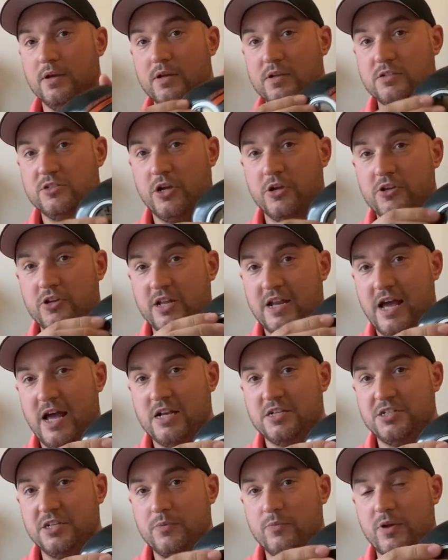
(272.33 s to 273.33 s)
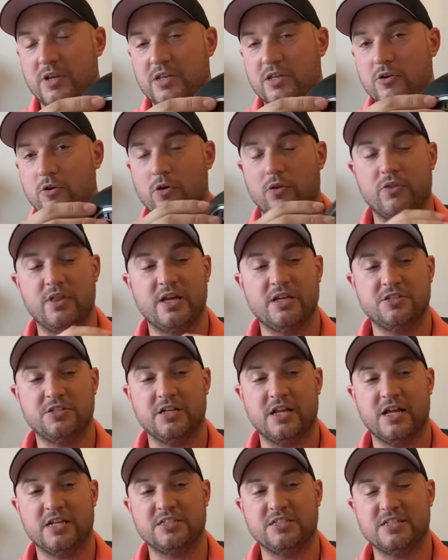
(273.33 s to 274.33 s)
So you could actually, when you got this, you
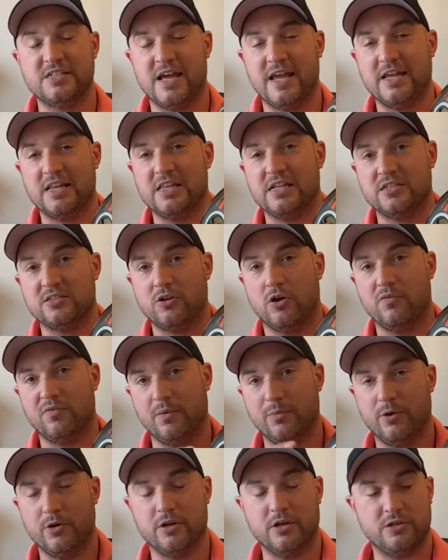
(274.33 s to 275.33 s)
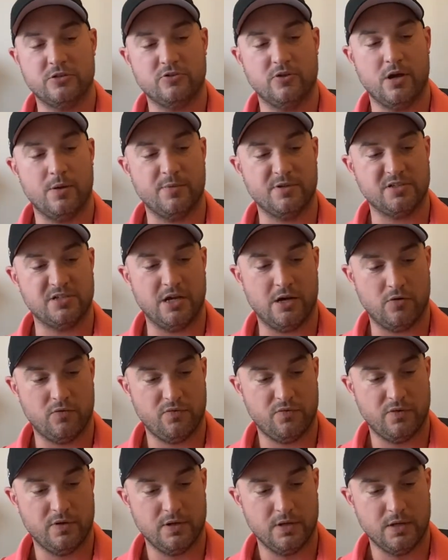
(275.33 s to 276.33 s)
could actually take this off. I'm not going to try it myself,
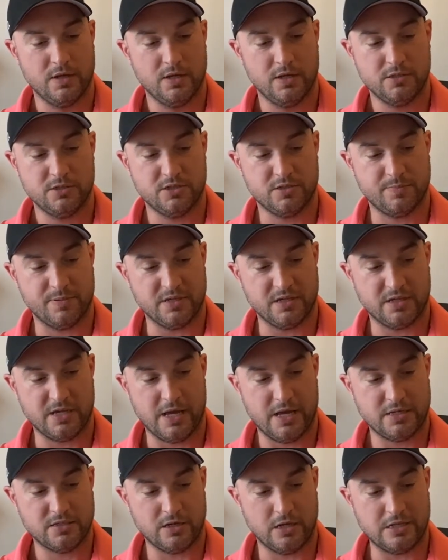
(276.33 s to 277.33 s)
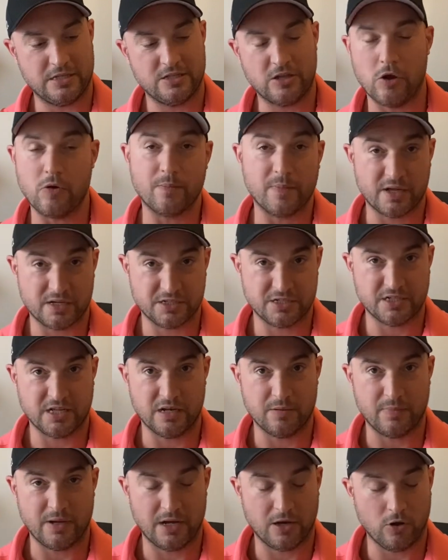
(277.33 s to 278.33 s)
just in case I don't manage to get
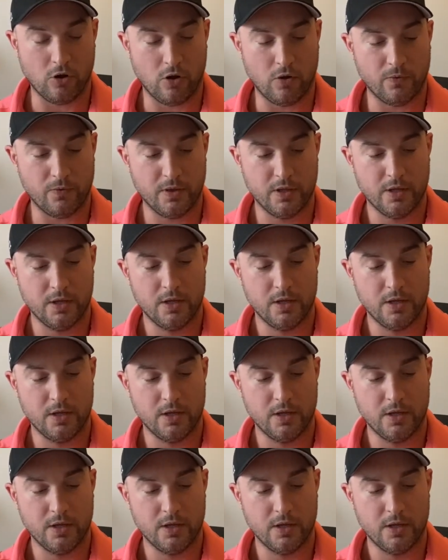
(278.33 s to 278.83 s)
it back on.